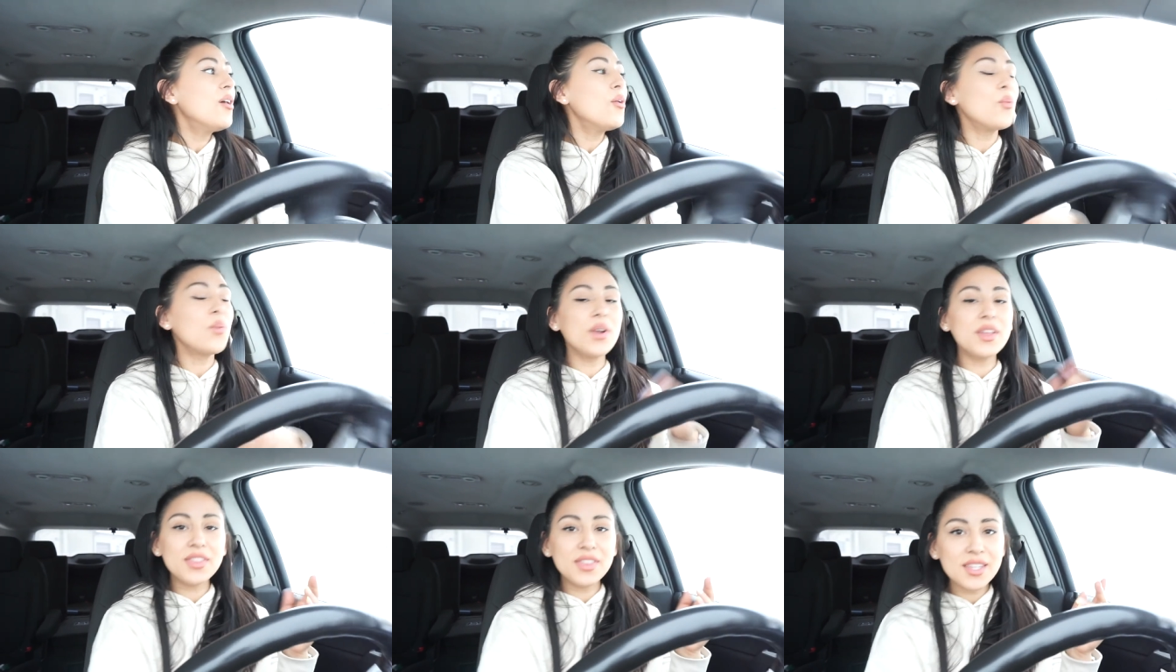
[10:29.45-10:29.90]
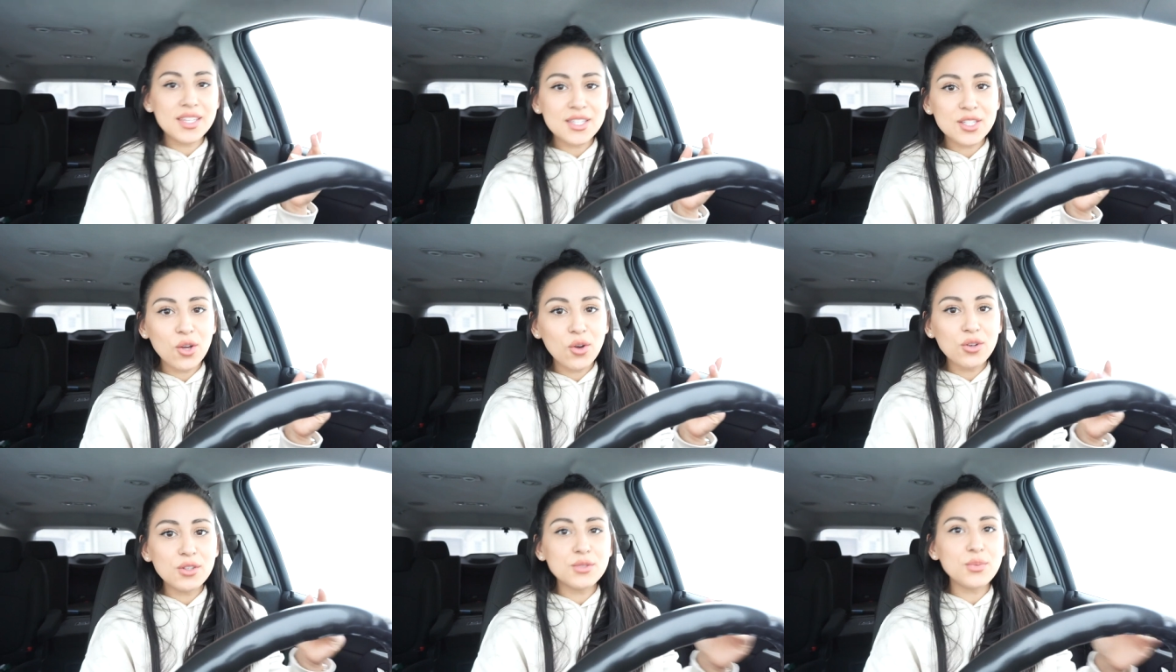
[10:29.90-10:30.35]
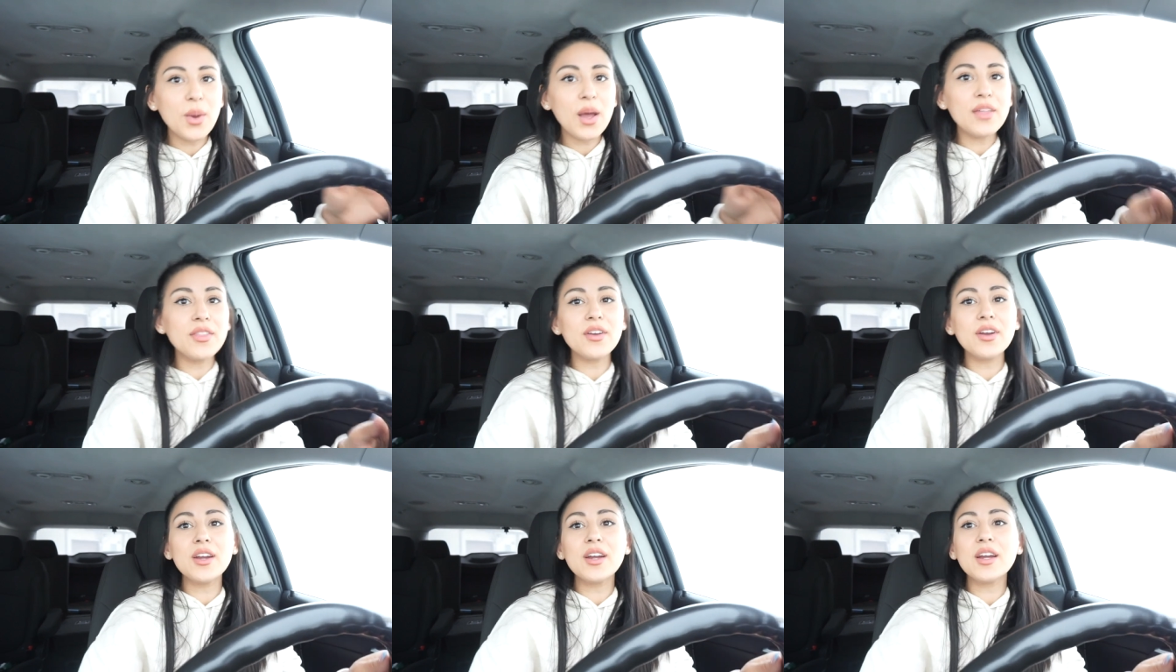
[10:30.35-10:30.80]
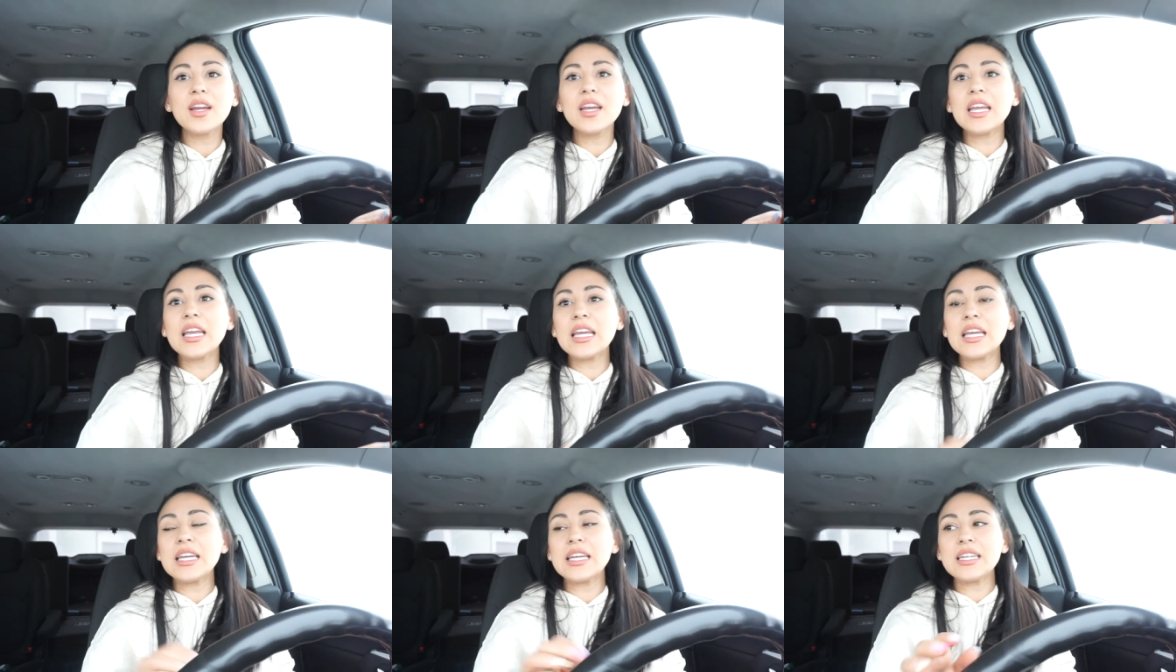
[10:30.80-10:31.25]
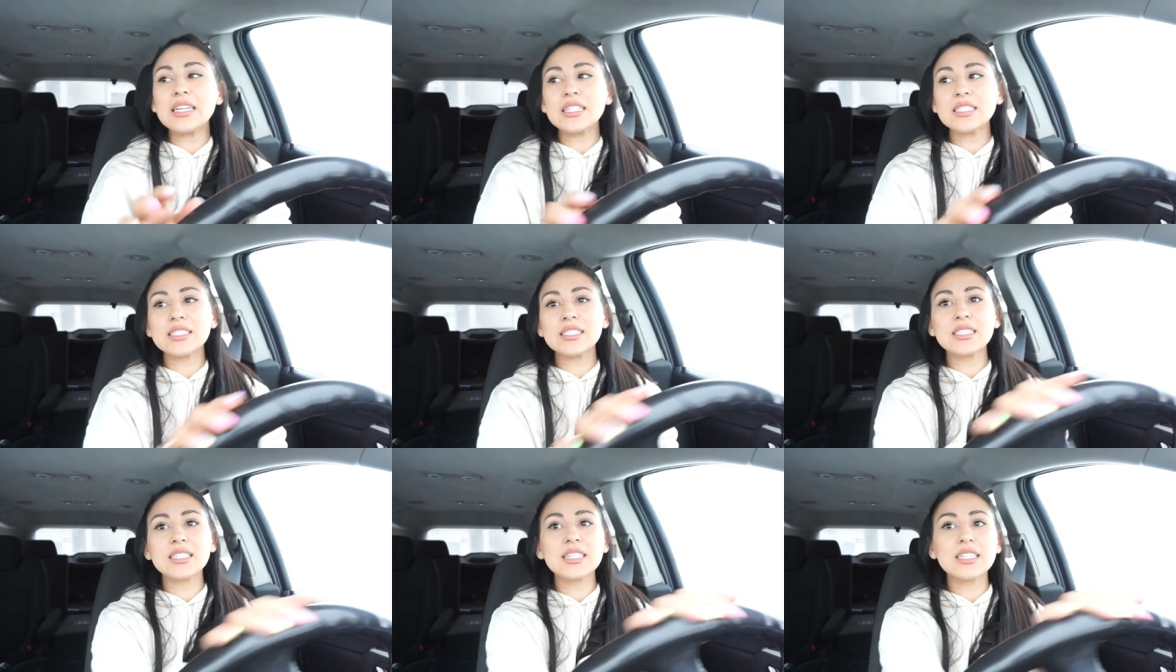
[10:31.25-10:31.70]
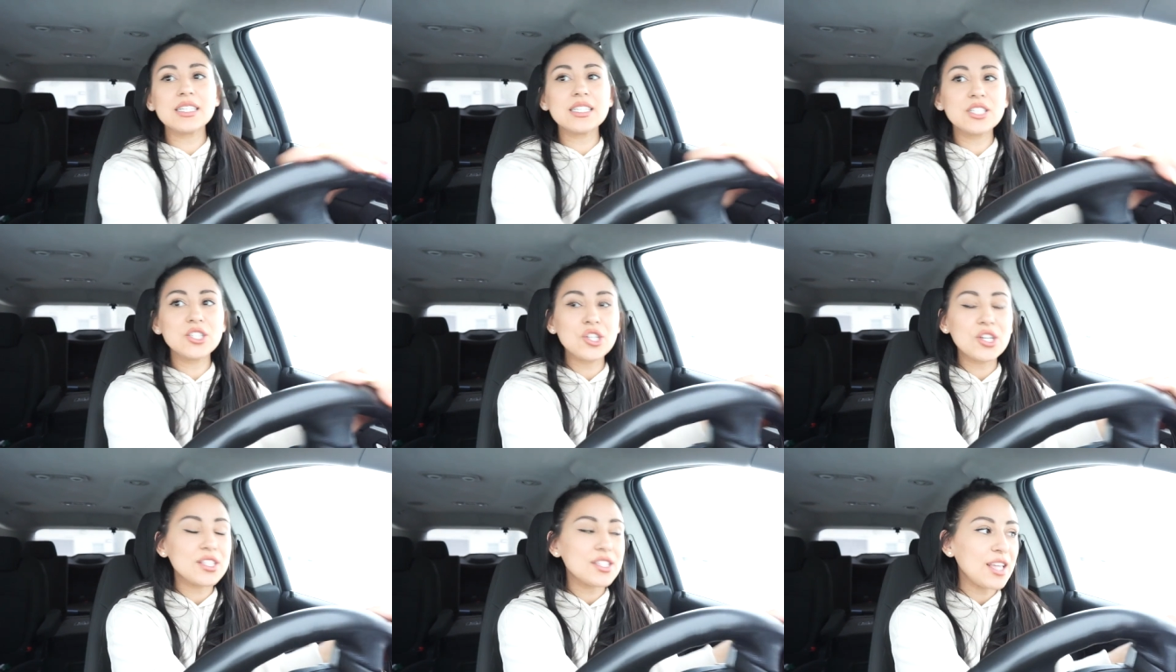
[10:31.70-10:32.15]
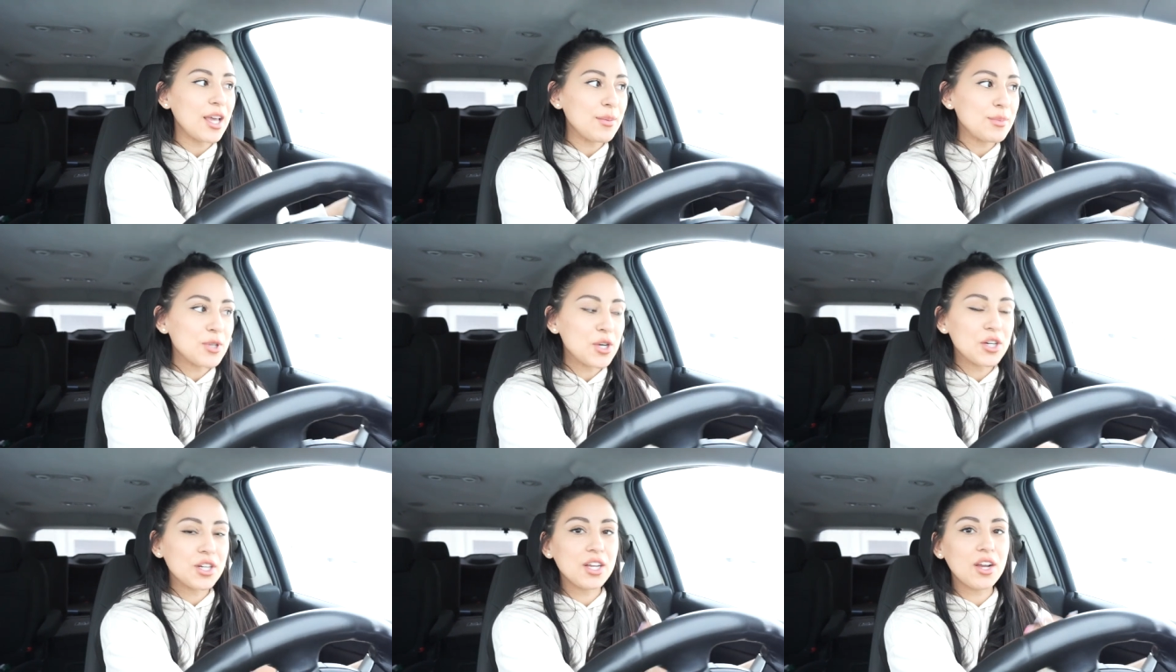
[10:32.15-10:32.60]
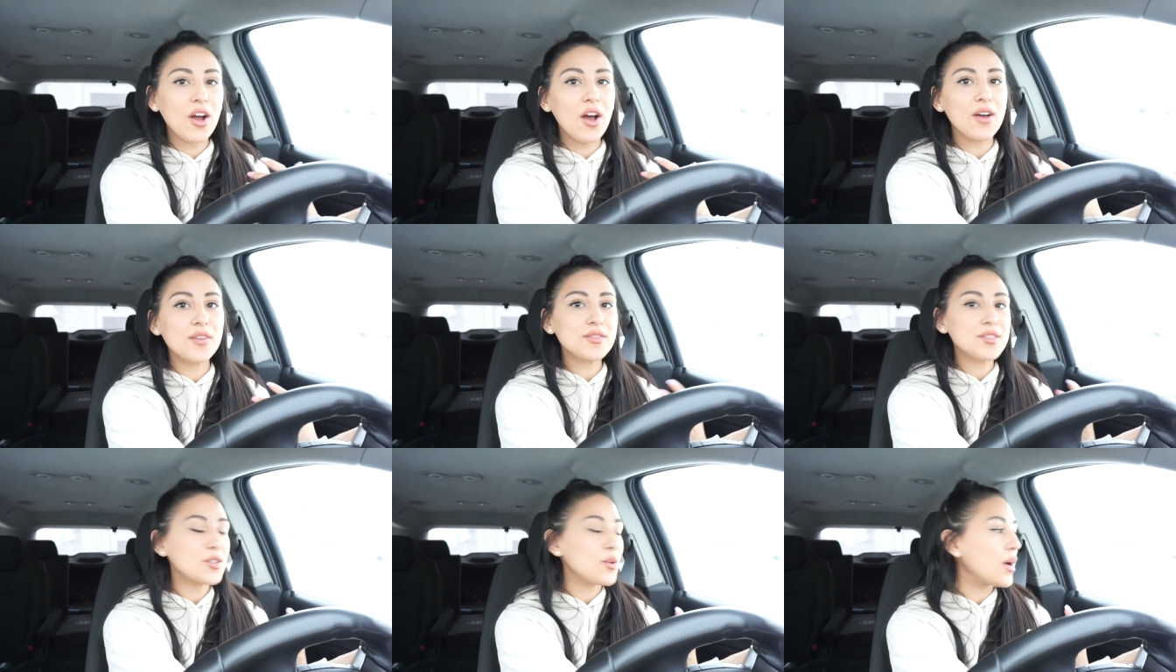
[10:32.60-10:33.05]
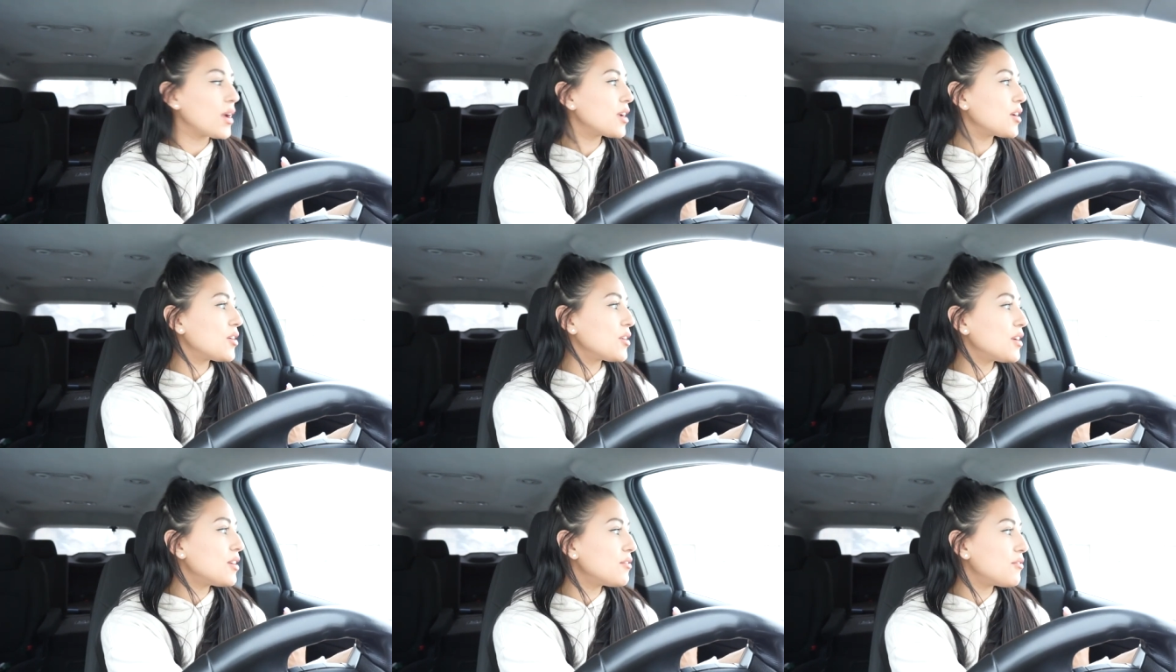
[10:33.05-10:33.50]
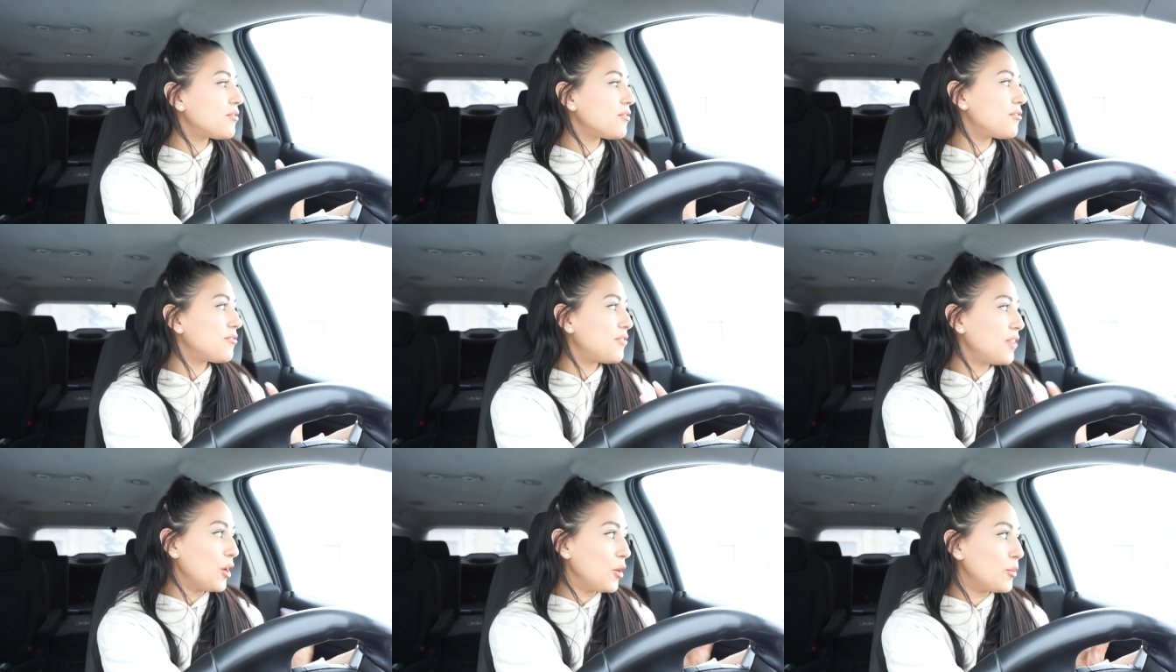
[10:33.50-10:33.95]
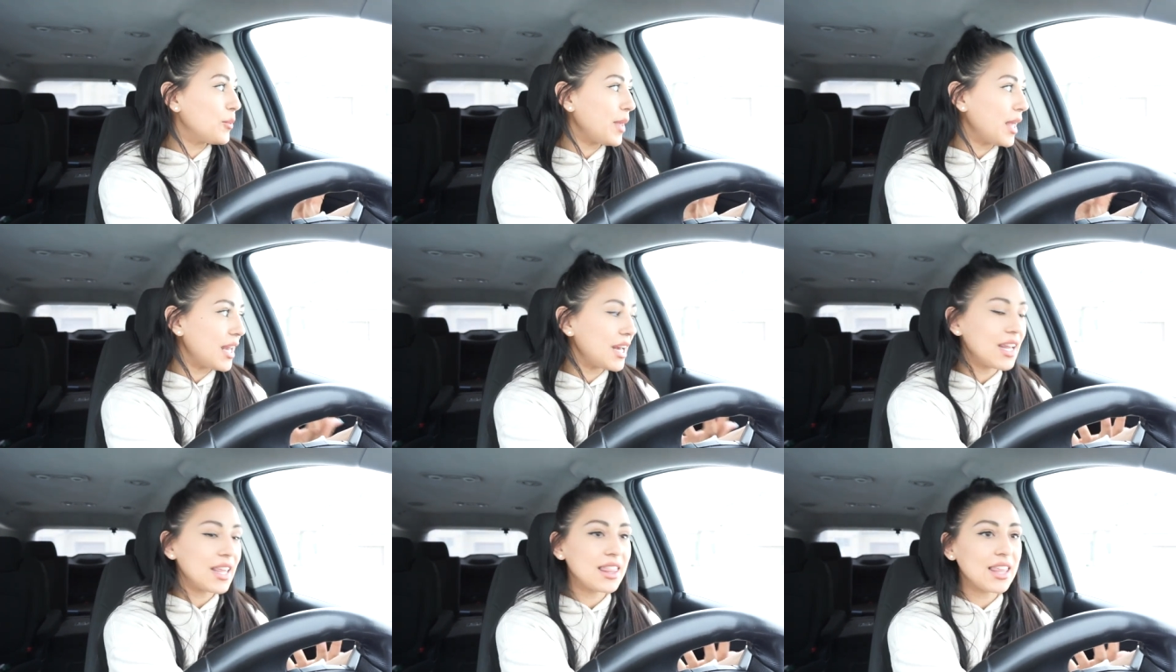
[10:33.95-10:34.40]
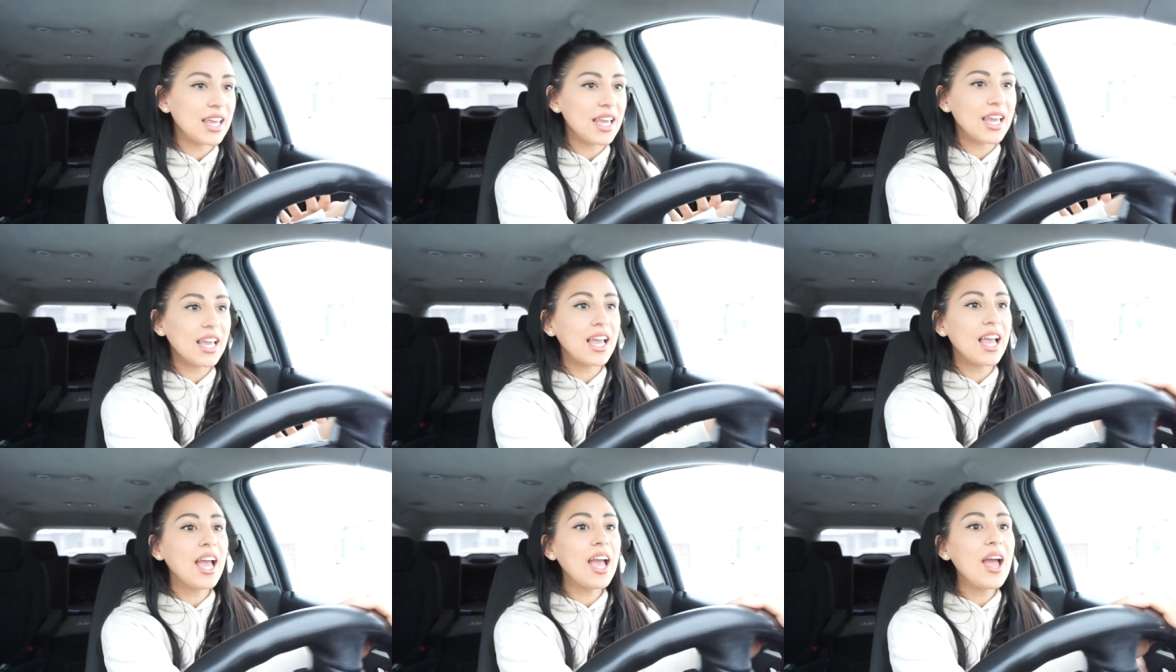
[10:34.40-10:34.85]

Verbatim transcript: with this cold weather, it just kept turning off, so I couldn't film anything.